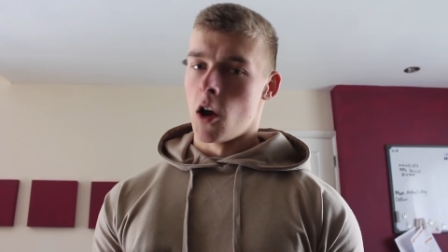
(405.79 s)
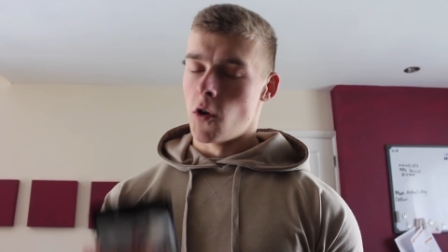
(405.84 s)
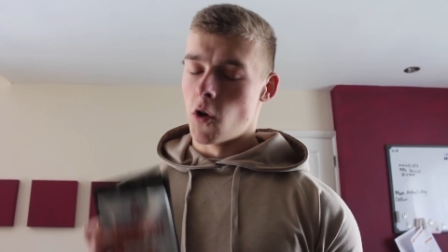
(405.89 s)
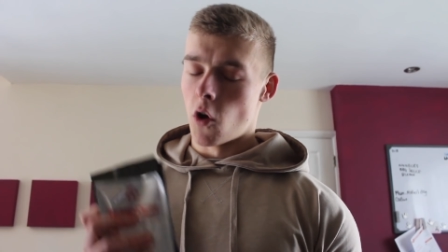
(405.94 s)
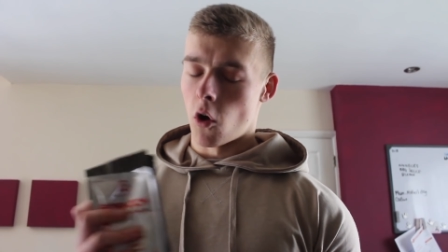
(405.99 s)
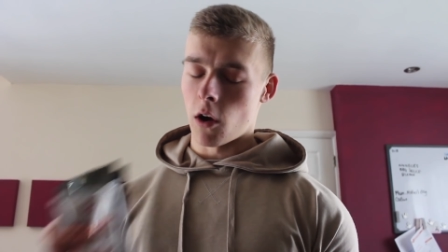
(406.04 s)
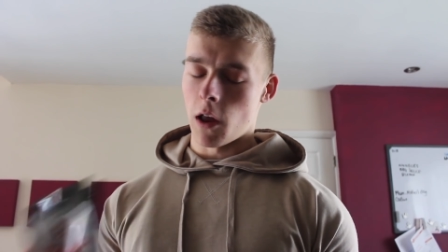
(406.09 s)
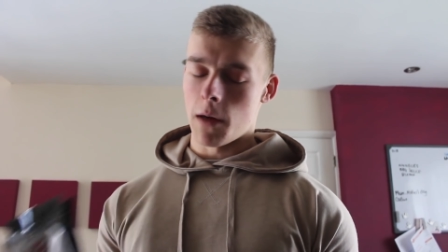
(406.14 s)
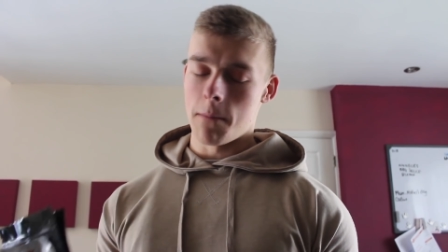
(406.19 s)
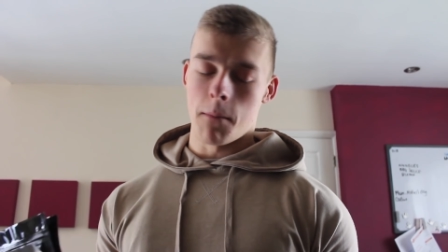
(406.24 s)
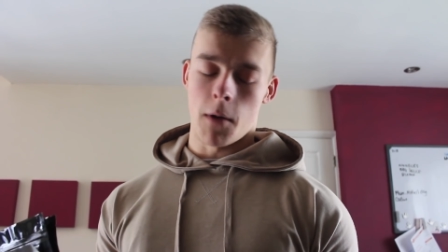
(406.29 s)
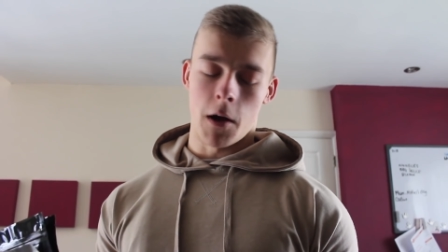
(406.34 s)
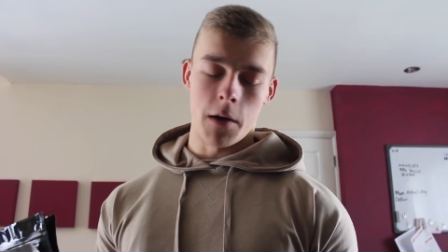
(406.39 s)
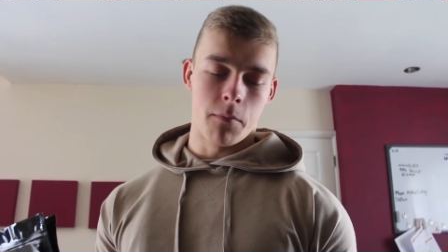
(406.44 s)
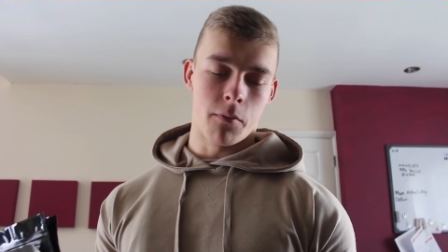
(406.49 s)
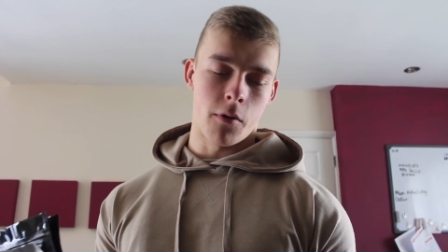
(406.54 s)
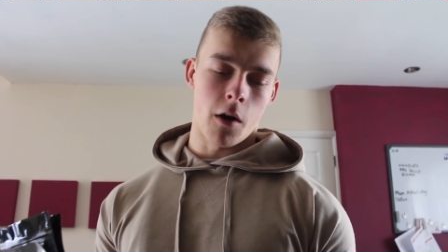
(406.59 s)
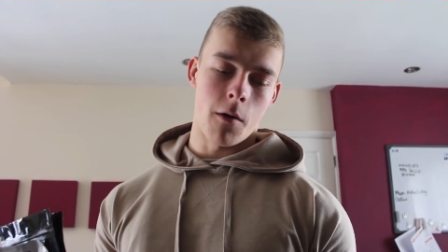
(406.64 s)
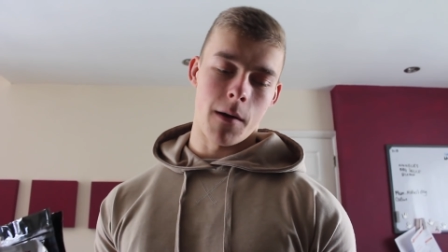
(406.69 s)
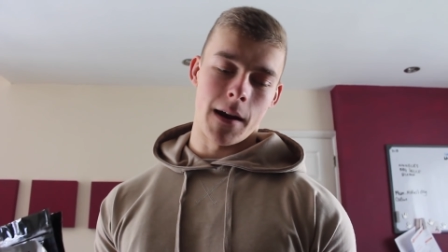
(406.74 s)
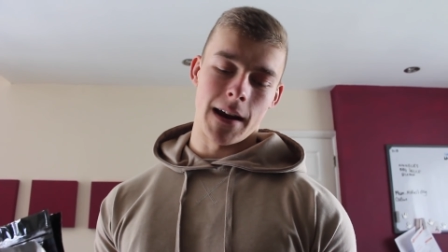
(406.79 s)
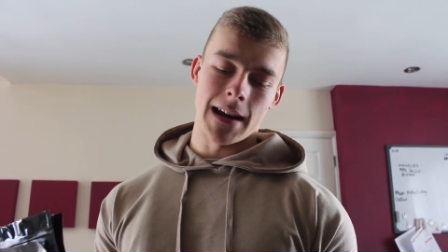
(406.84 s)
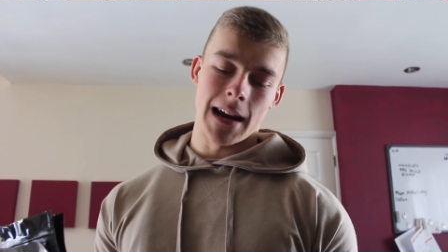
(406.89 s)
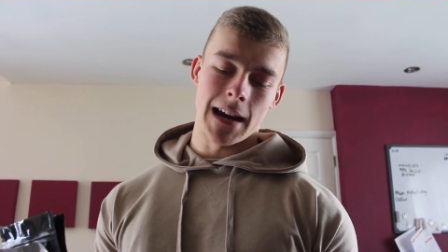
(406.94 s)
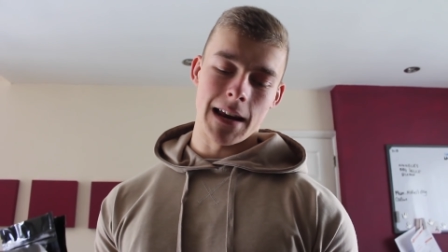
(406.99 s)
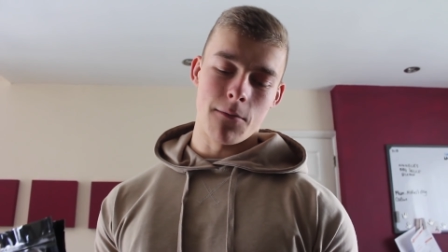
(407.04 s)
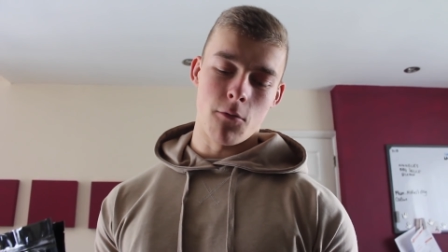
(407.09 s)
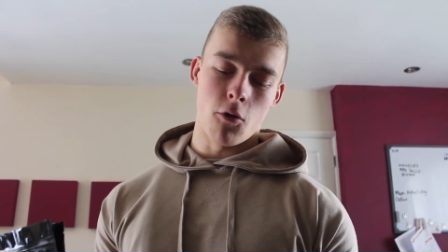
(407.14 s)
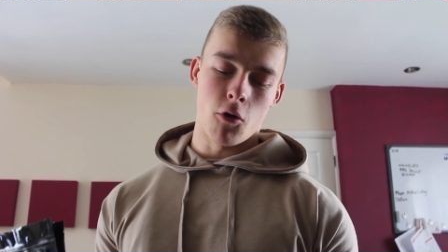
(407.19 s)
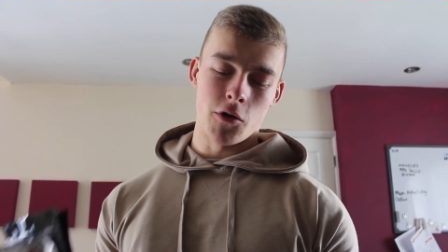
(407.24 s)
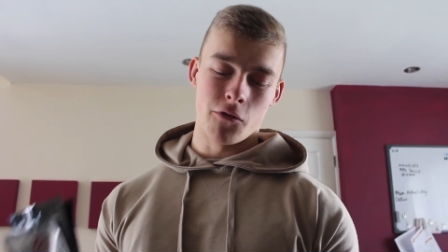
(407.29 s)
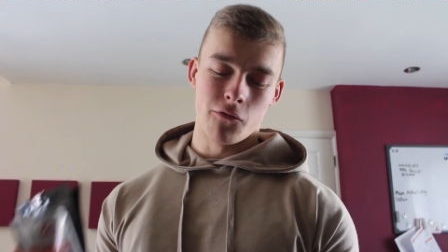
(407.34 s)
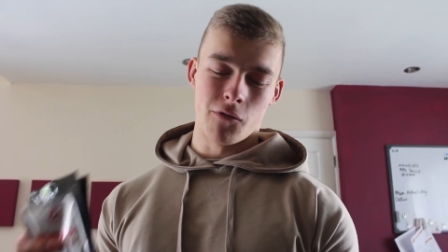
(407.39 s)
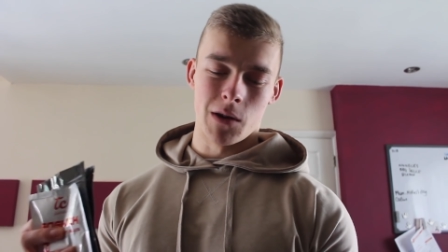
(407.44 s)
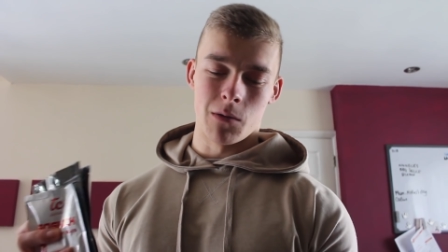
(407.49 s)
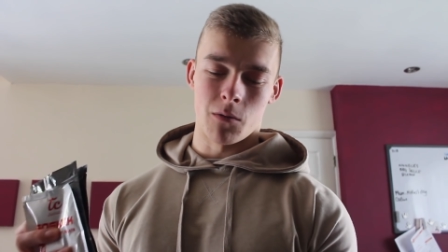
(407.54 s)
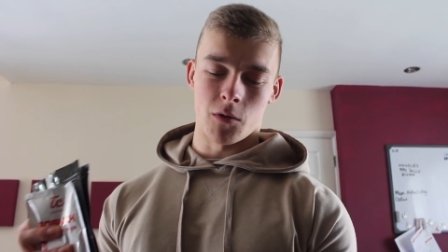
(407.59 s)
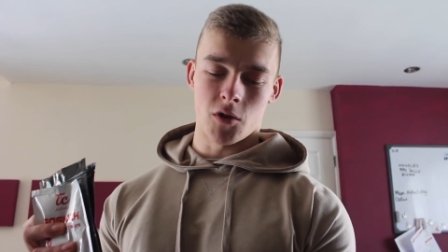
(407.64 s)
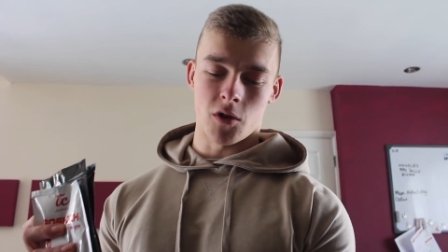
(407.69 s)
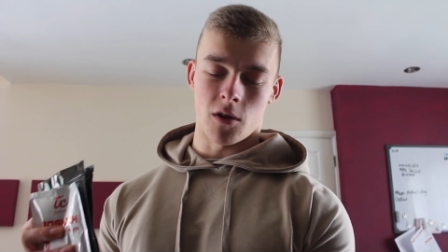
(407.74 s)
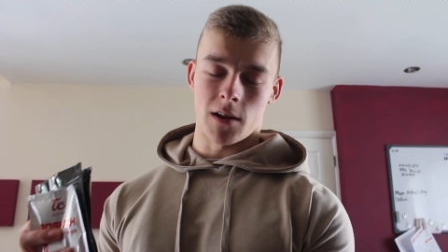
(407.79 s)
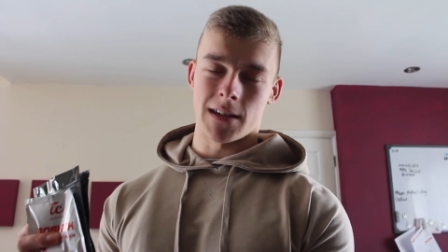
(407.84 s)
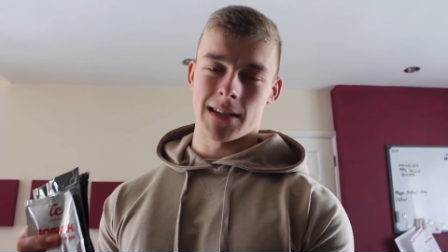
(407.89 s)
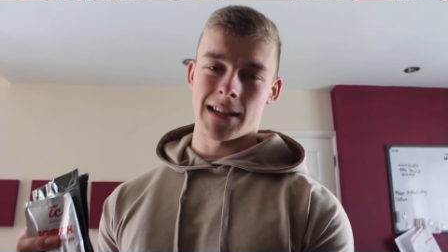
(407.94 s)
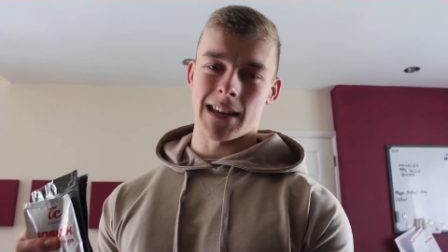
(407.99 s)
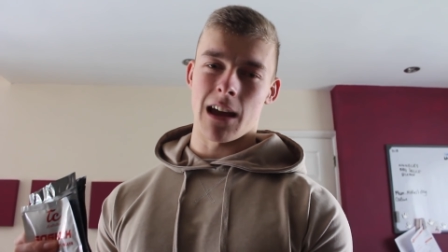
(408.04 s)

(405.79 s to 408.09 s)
Not like my protein anymore, you really want to try and